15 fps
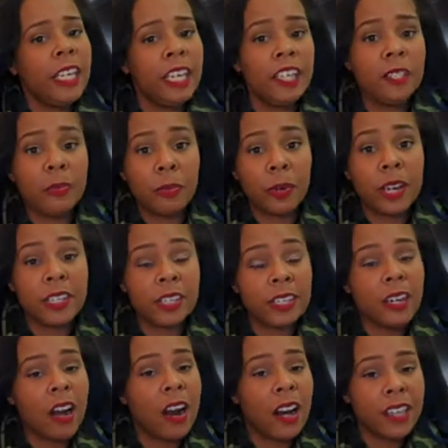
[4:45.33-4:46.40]
Each brush
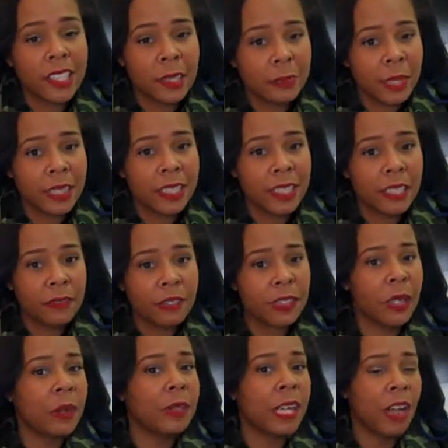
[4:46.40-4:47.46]
are expensive,
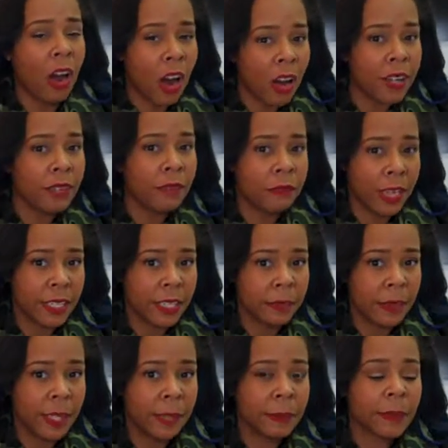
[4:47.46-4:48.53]
so they are an
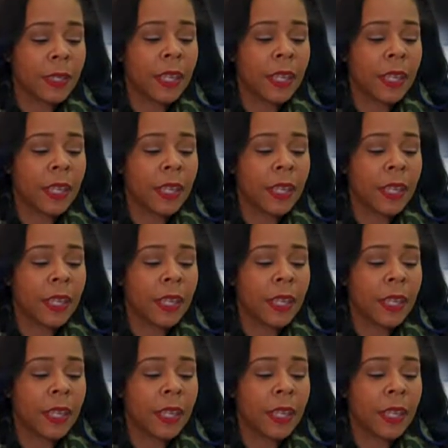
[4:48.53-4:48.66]
investment.